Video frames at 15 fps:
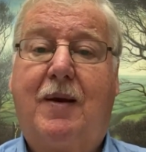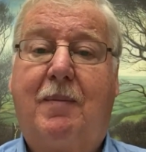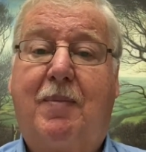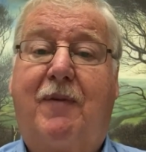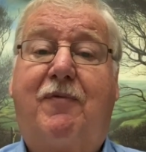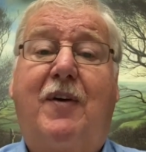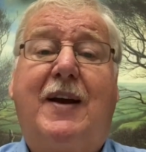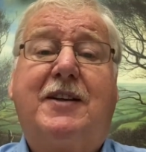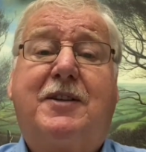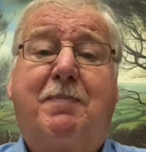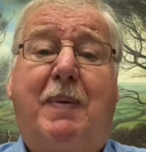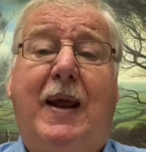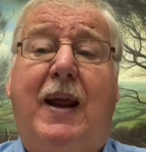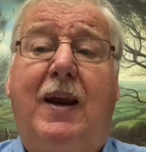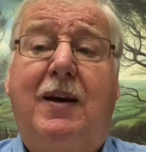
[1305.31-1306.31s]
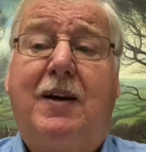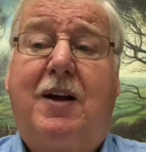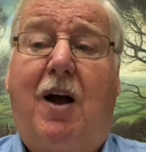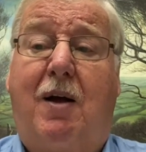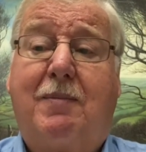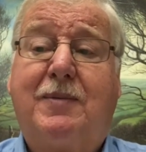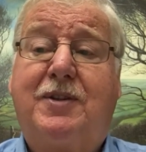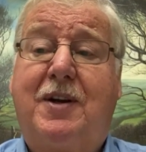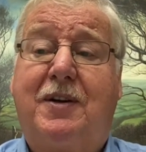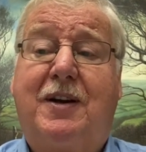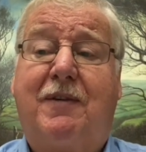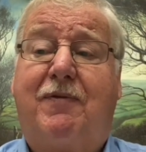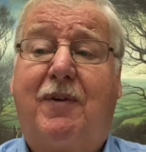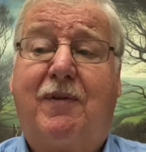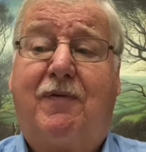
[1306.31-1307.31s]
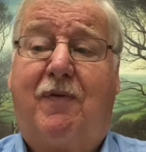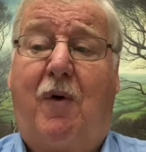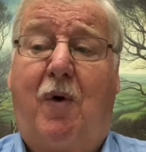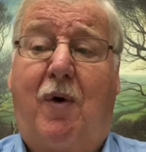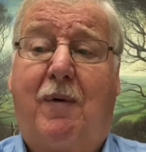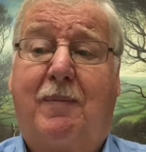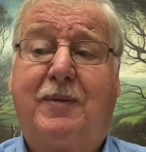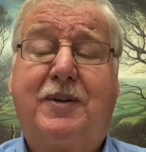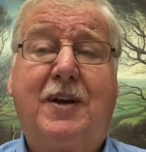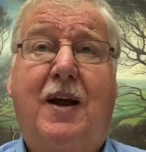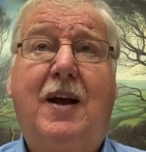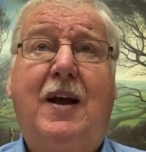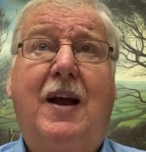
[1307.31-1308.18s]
But, friends, pain comes in different forms,